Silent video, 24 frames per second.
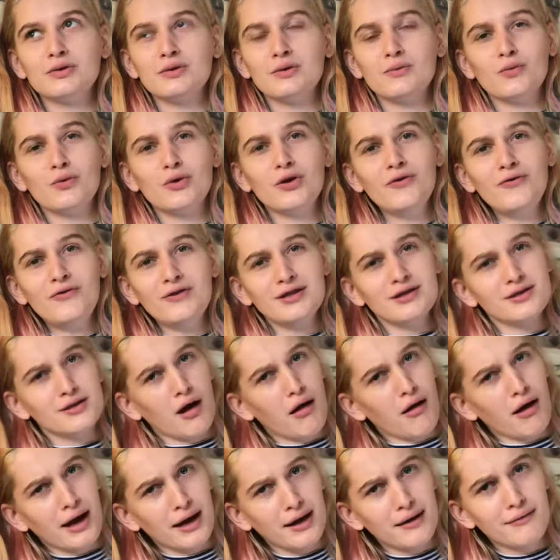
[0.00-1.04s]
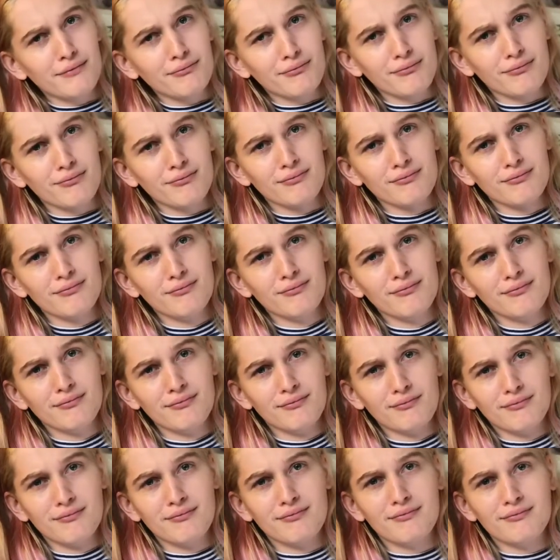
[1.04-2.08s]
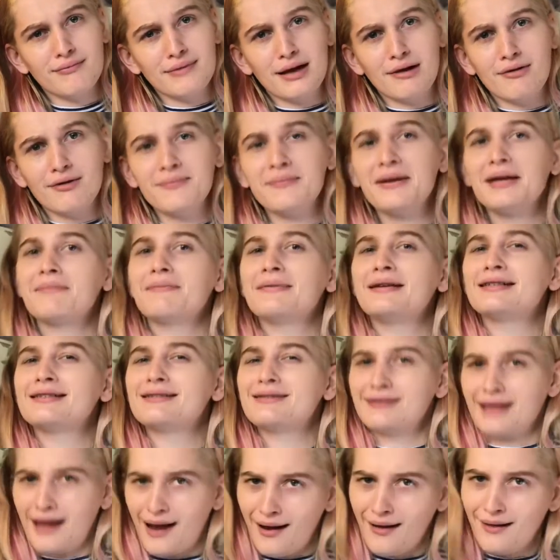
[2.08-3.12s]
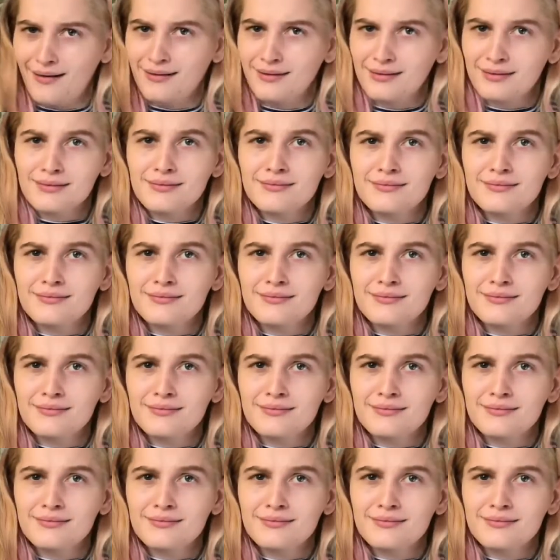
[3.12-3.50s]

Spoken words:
what if it died? That would make me sad.